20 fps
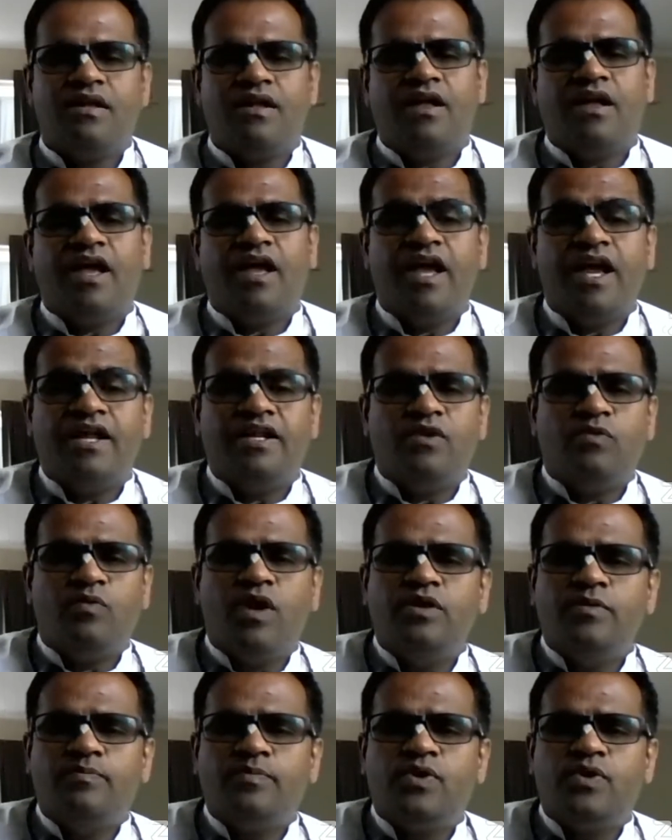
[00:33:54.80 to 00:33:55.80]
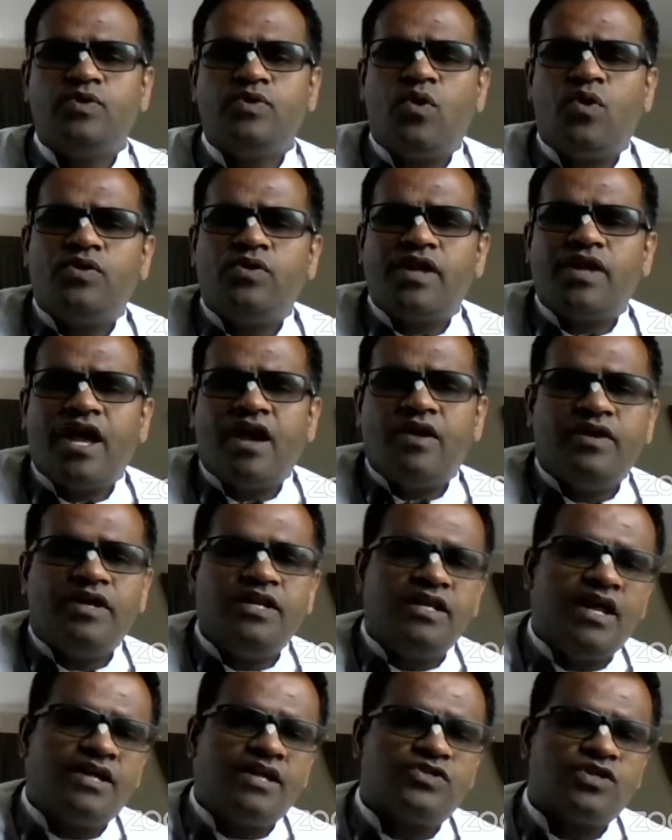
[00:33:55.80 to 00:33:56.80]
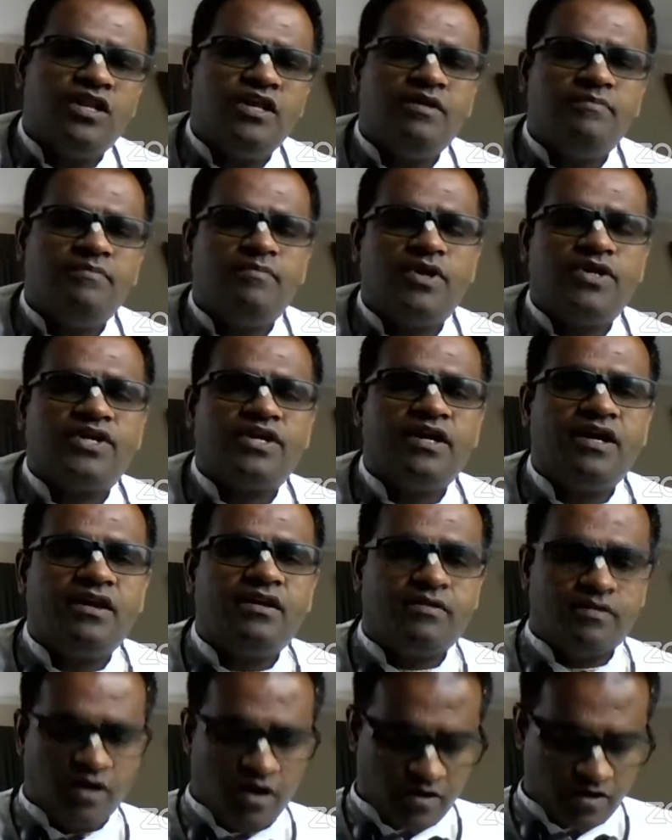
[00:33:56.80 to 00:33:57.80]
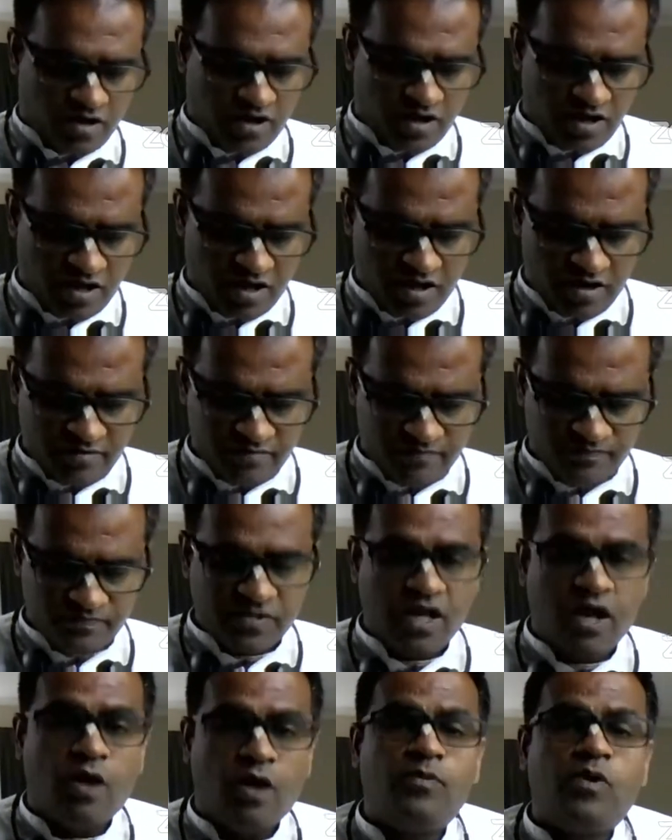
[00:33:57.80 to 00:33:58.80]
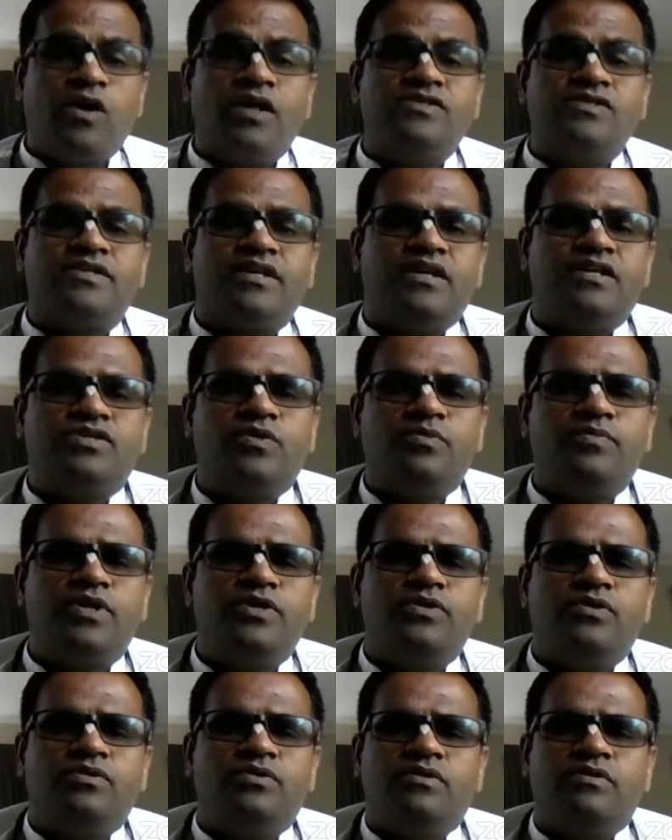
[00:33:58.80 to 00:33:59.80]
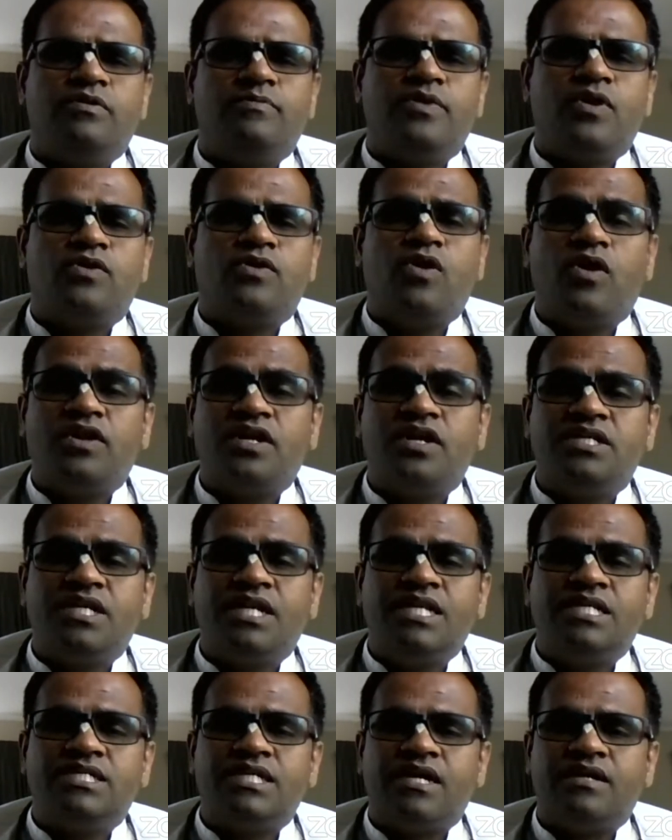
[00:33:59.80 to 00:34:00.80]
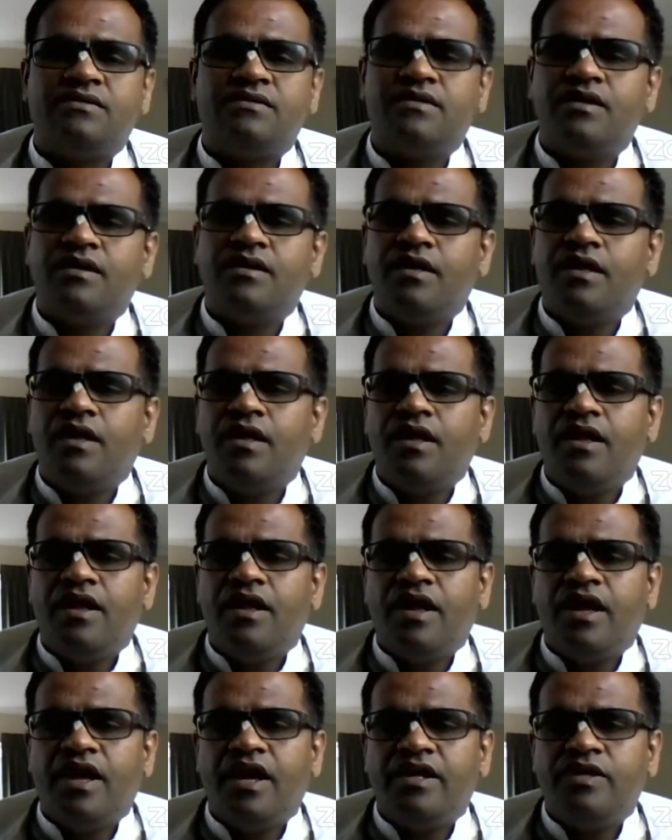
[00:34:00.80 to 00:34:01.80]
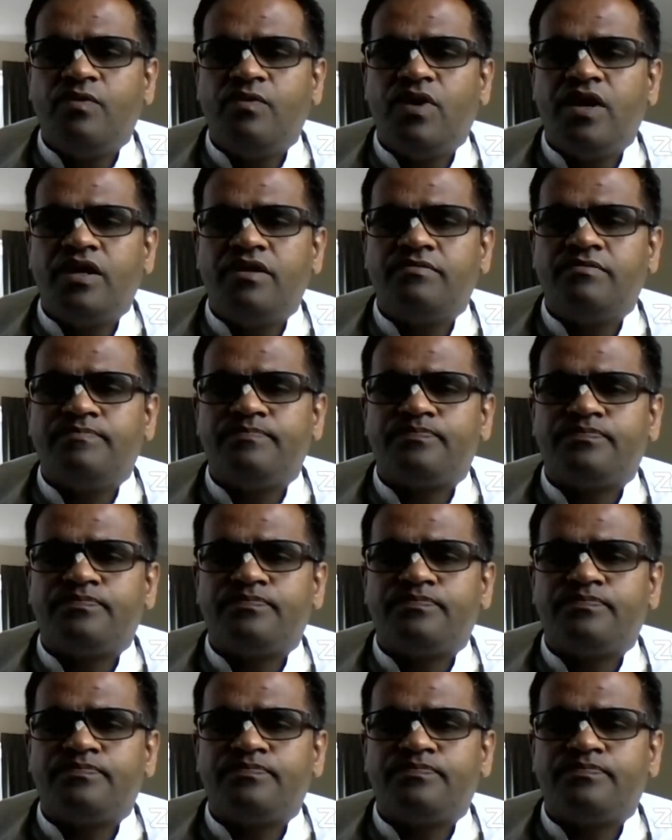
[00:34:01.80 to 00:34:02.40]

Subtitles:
And even if you don't have any actually material opulences, if you're not intelligent, and even